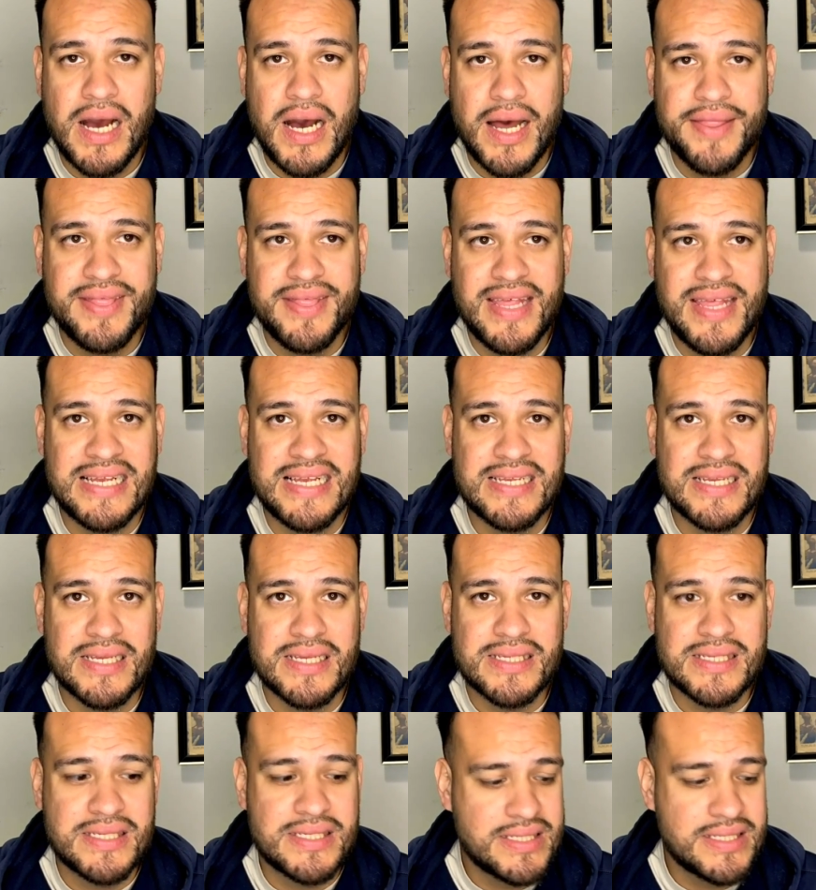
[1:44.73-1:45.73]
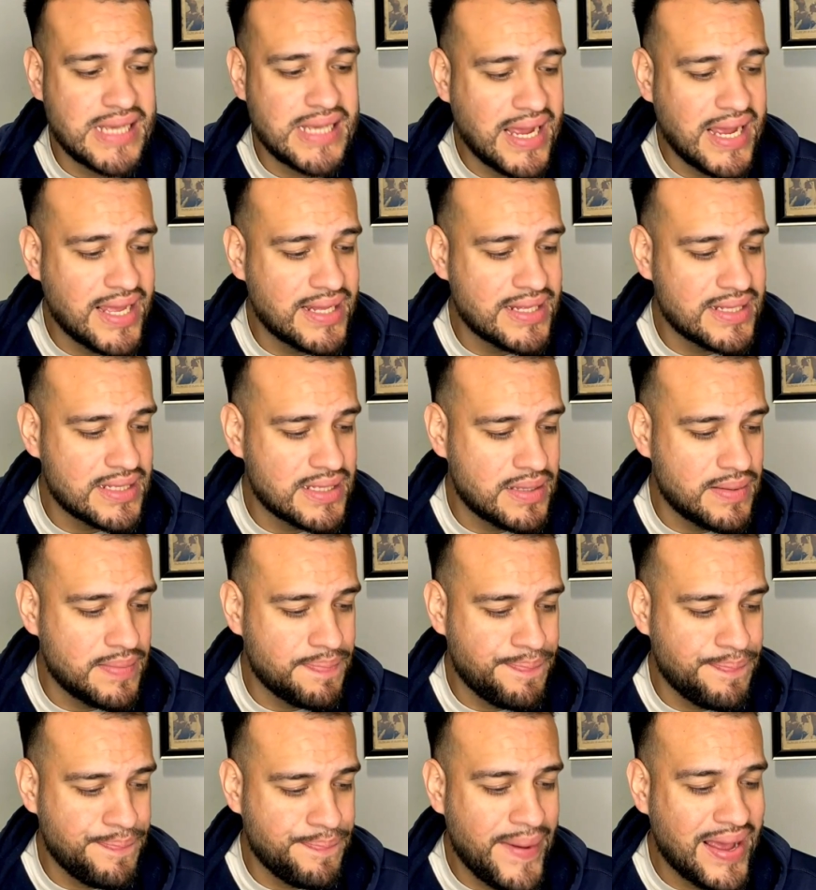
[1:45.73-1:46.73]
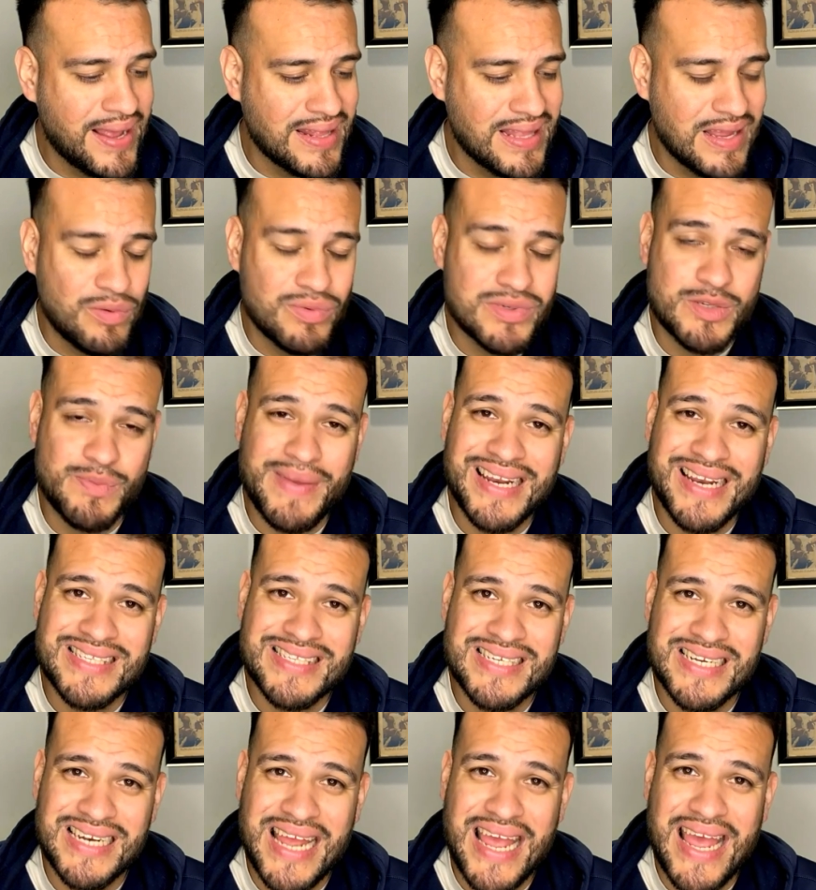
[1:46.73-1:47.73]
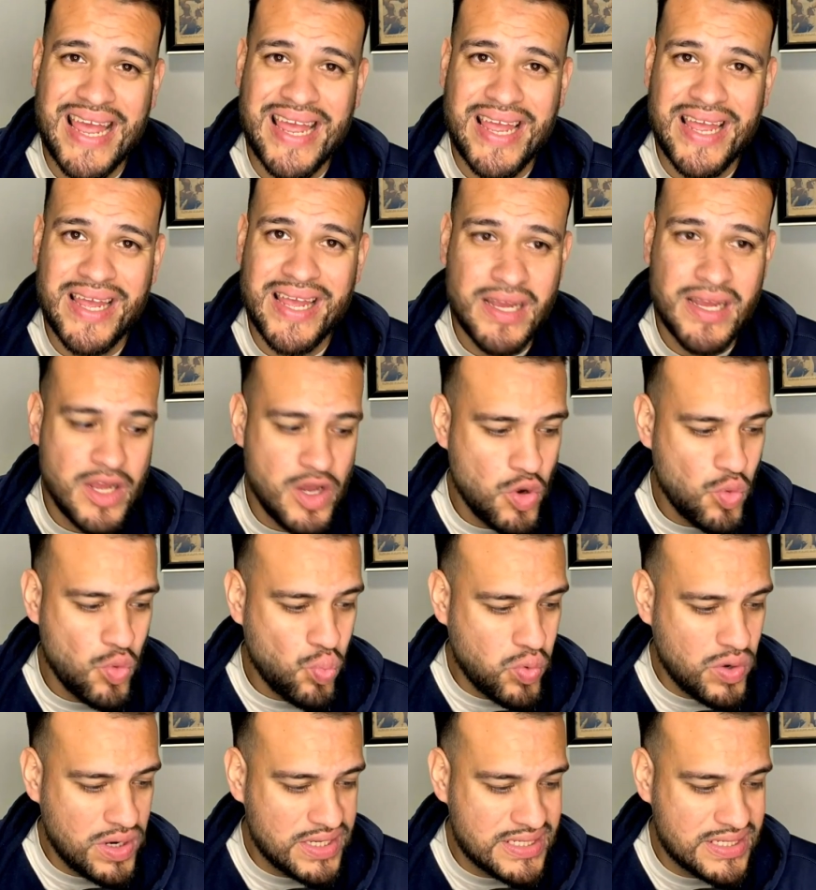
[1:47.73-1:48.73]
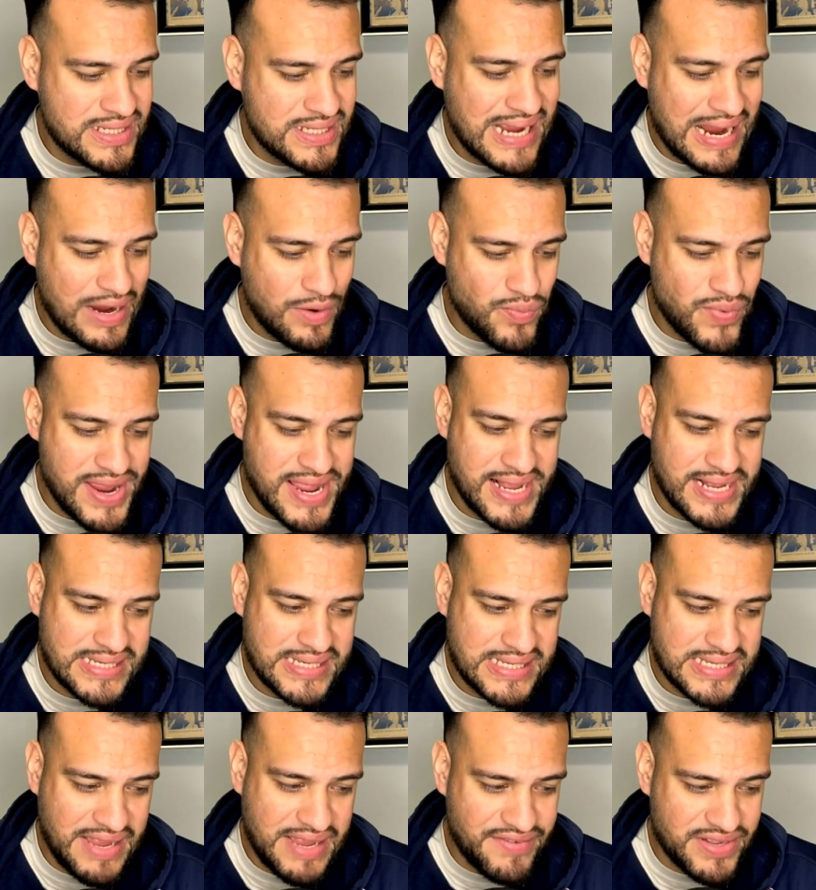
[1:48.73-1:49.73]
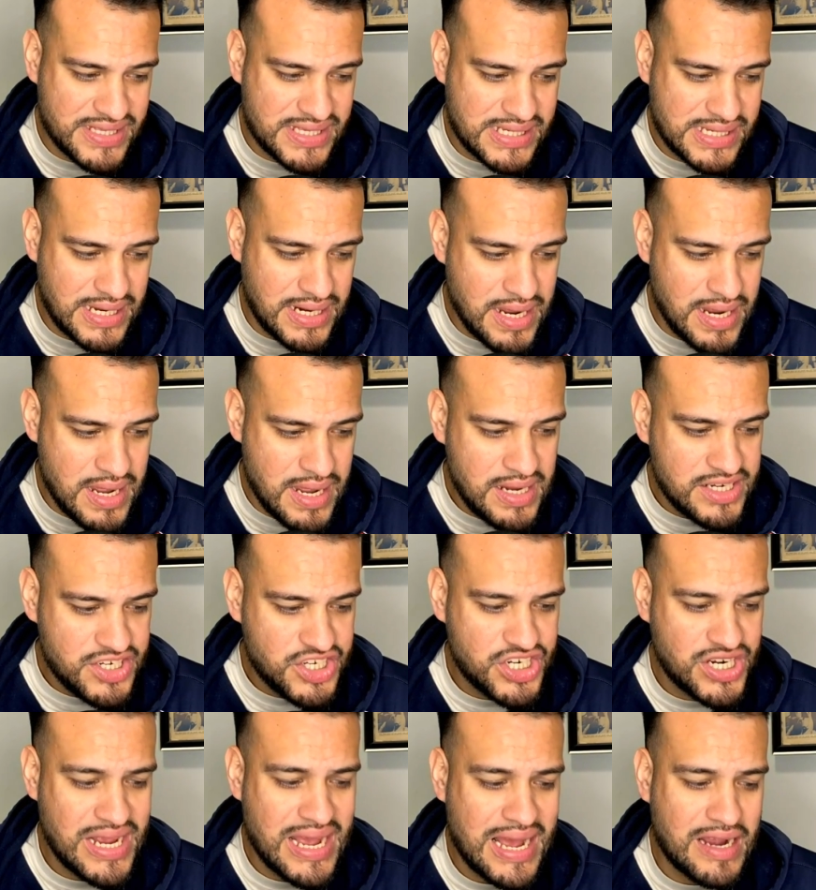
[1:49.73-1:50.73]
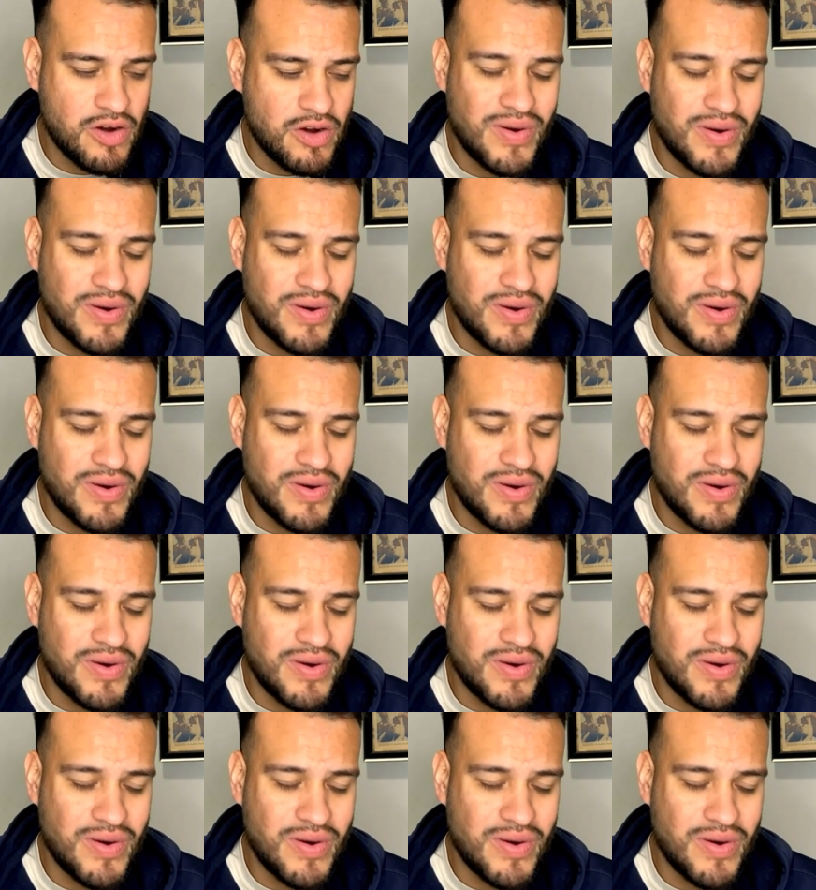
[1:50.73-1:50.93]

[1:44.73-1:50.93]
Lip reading: The second pick that was made today was Tyrique Stevenson. Chicago